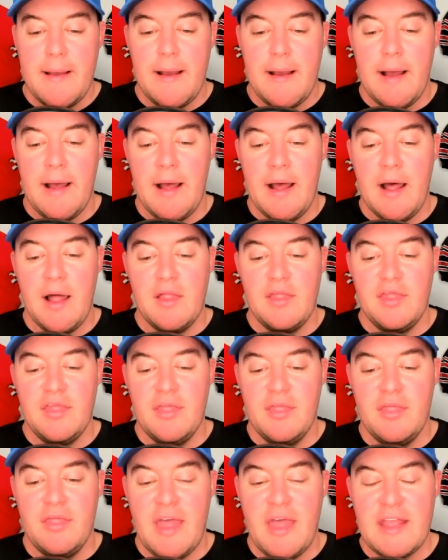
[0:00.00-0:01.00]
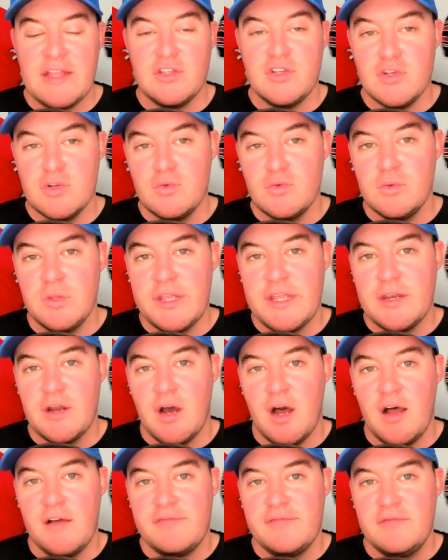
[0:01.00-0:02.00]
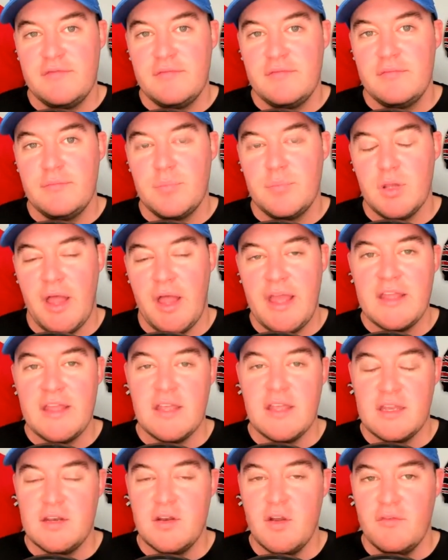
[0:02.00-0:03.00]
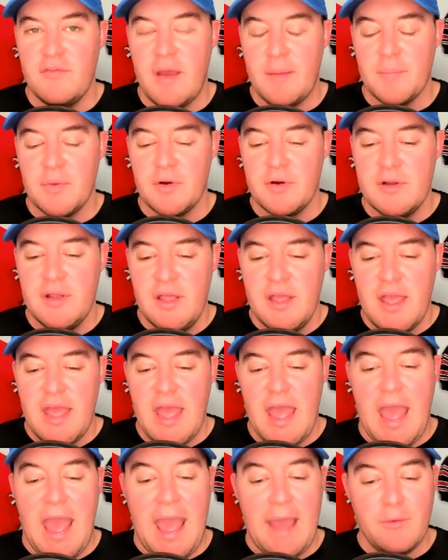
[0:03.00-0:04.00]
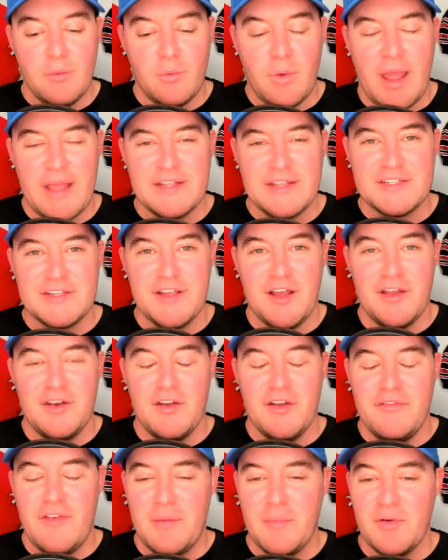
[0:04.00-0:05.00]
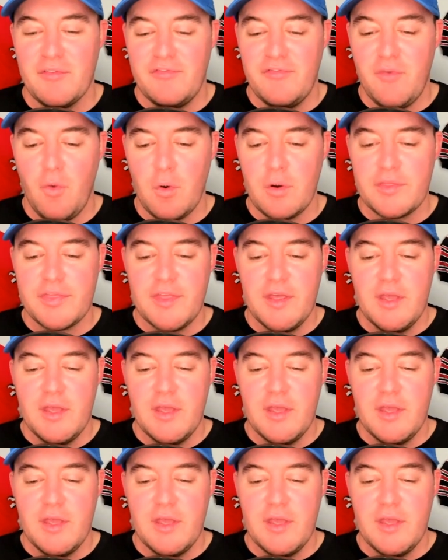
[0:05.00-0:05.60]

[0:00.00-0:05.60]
Uh, they do lead off play in November at Rice on November fourth.